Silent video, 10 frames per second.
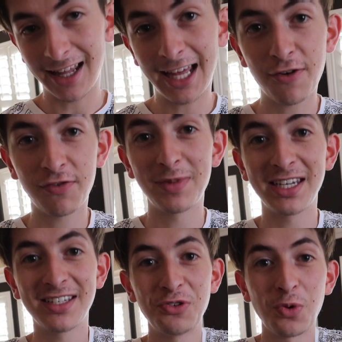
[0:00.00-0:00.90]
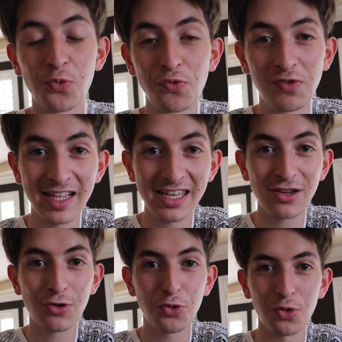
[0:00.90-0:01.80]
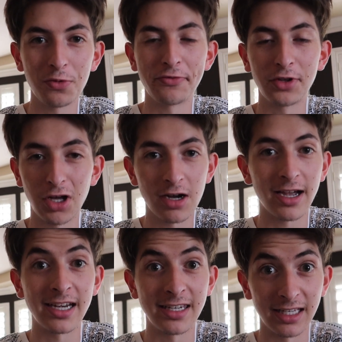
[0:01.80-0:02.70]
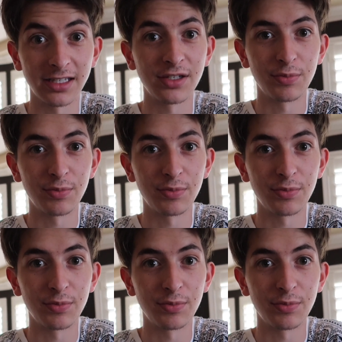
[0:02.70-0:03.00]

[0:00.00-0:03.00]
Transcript: allow for me to do a really cool vlog idea